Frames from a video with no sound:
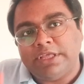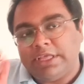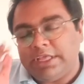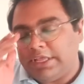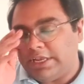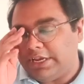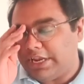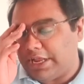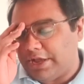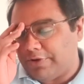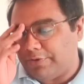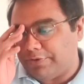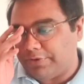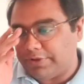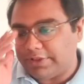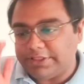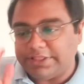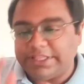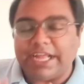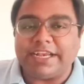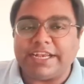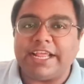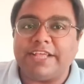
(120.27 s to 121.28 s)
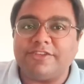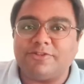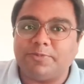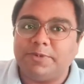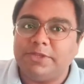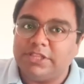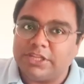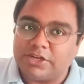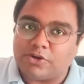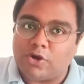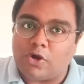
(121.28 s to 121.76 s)
Now, that has
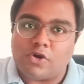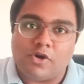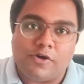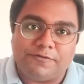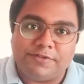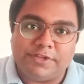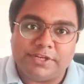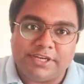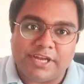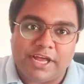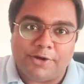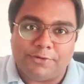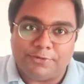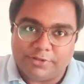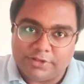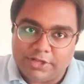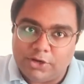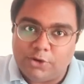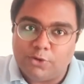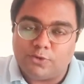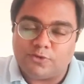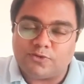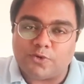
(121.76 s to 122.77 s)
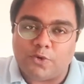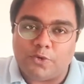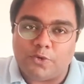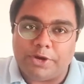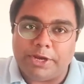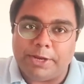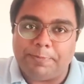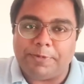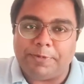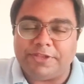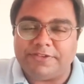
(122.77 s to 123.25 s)
been the talk of the town. The
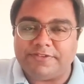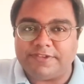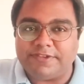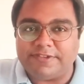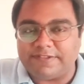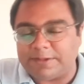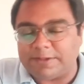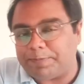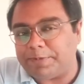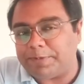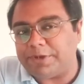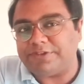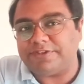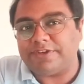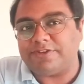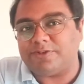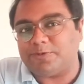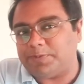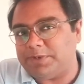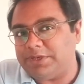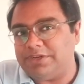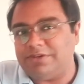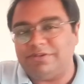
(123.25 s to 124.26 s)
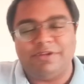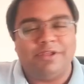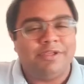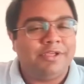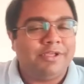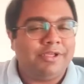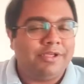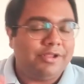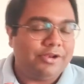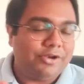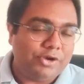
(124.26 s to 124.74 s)
low-scoring pitches, the pitch has been
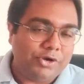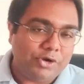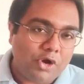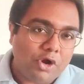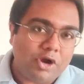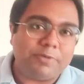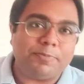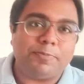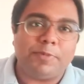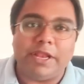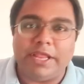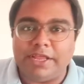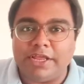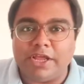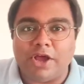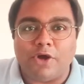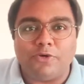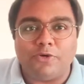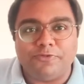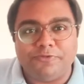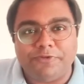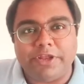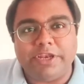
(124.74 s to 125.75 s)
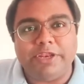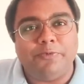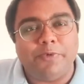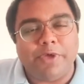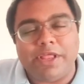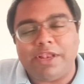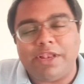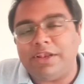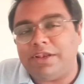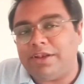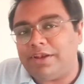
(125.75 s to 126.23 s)
not playing out very
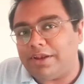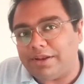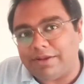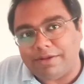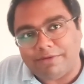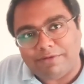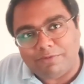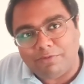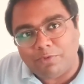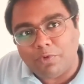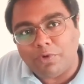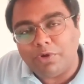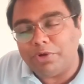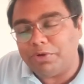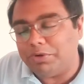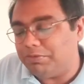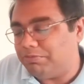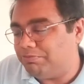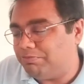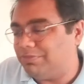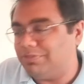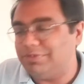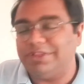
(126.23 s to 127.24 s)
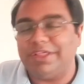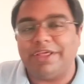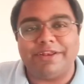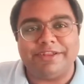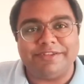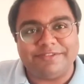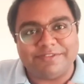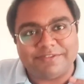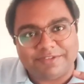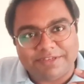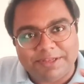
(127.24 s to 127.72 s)
well. There
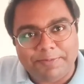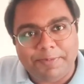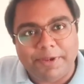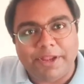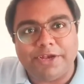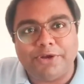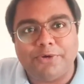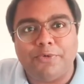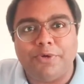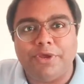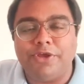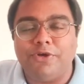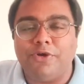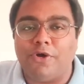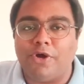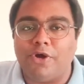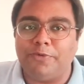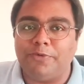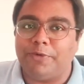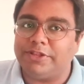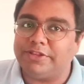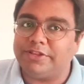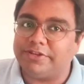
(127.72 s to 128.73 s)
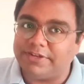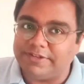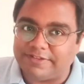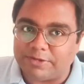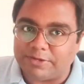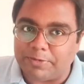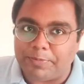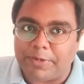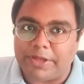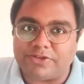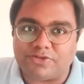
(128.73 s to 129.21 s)
is debate going on whether it's
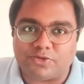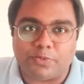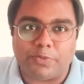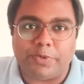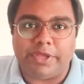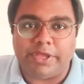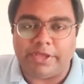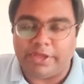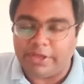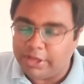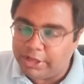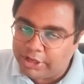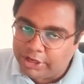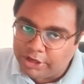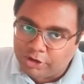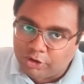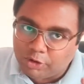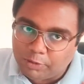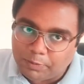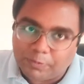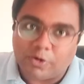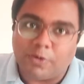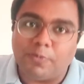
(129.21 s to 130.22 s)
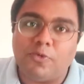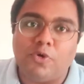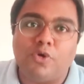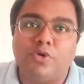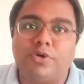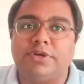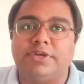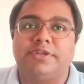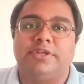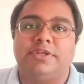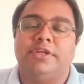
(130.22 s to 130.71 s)
the best way to
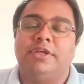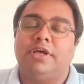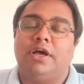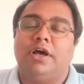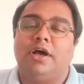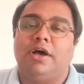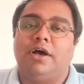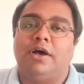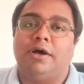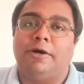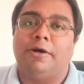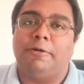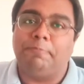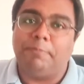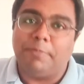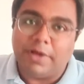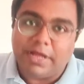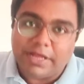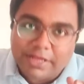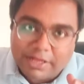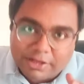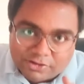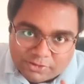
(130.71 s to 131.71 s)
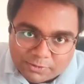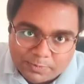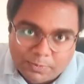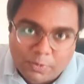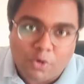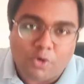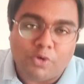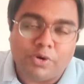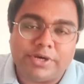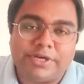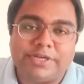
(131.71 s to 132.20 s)
promote a
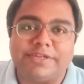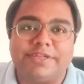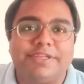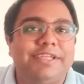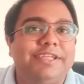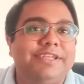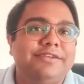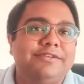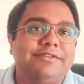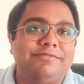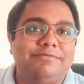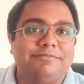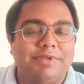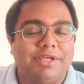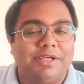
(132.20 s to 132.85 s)
sport in